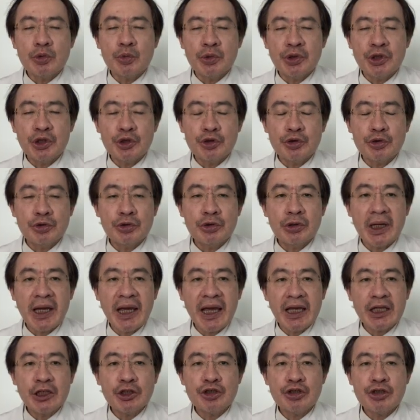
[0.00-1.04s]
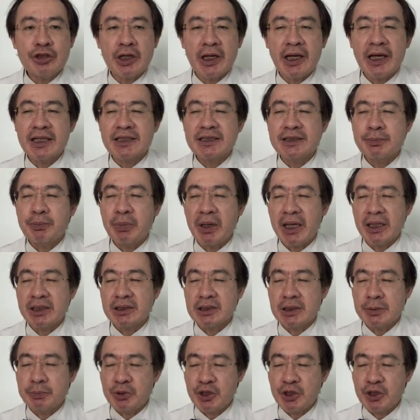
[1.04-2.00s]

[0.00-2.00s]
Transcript: we do NGS-based